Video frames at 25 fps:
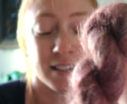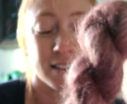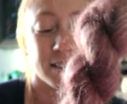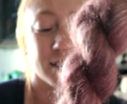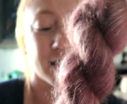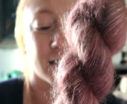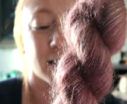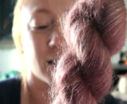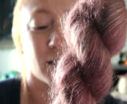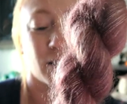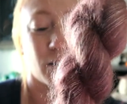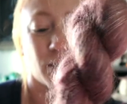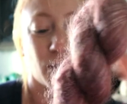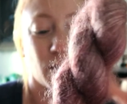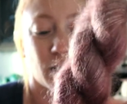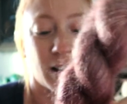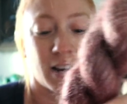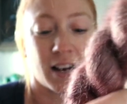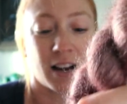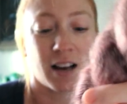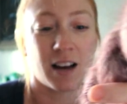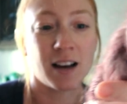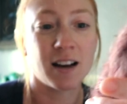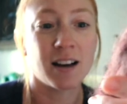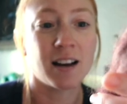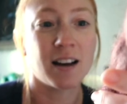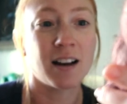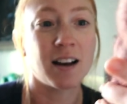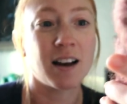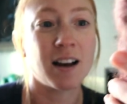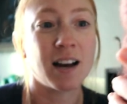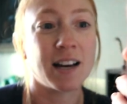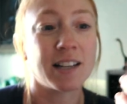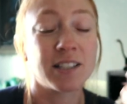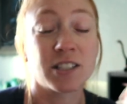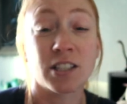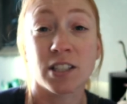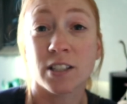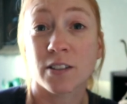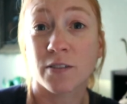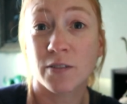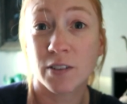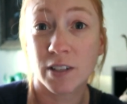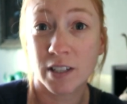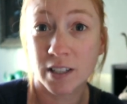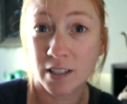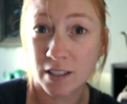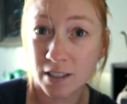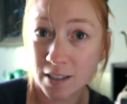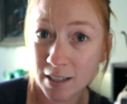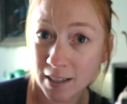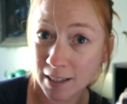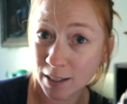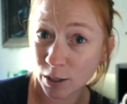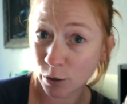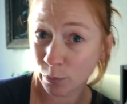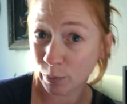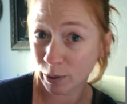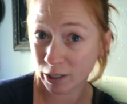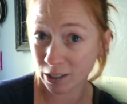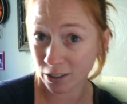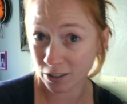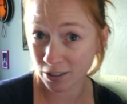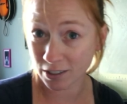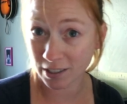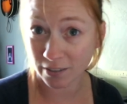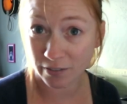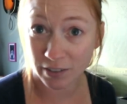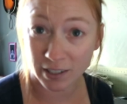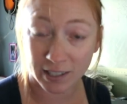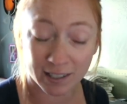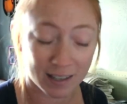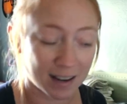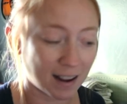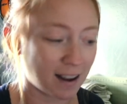So uh, I just finished taking pictures of it